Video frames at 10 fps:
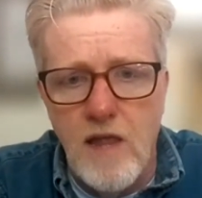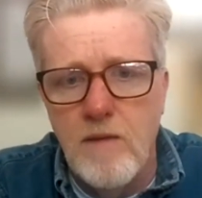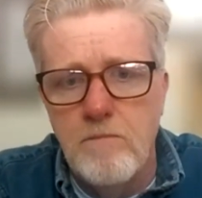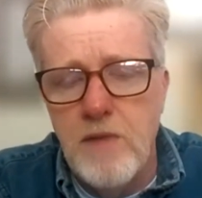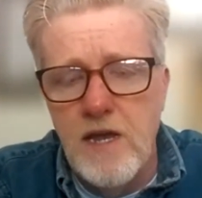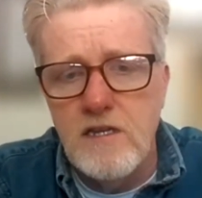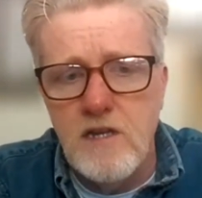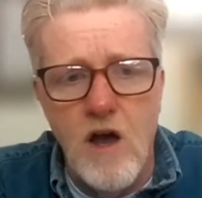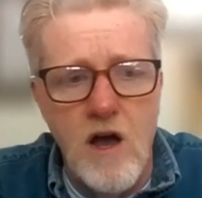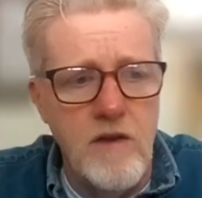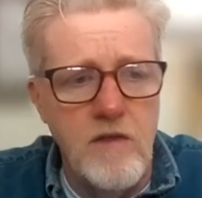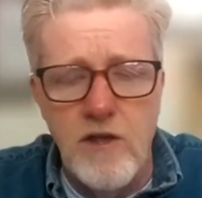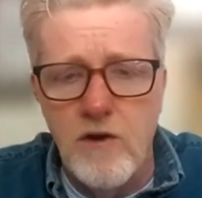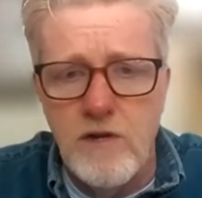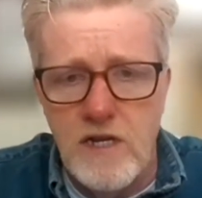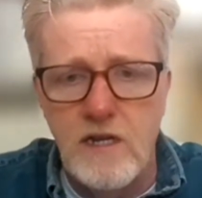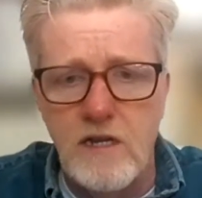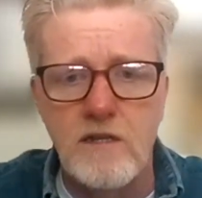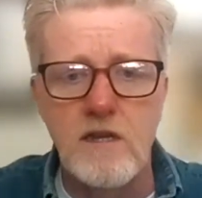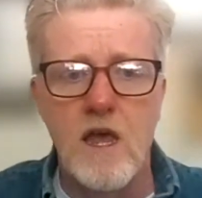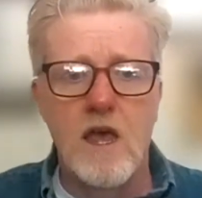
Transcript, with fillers: and then based on their needs